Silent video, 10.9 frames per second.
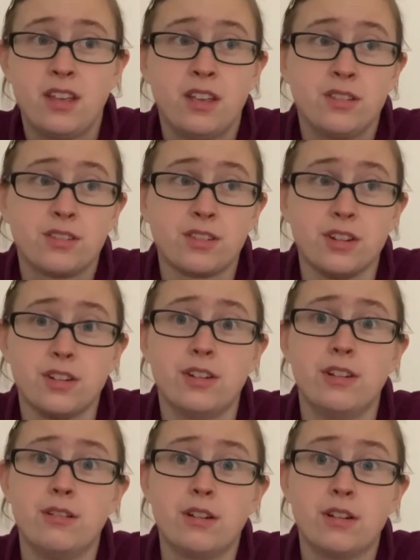So
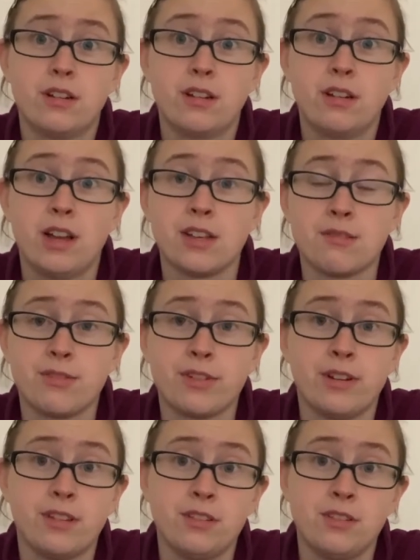as I'm starting
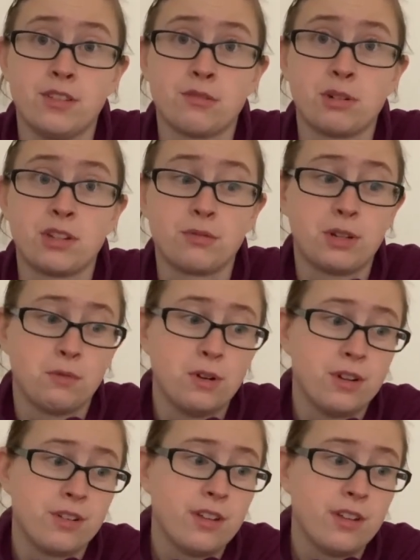this in 2021,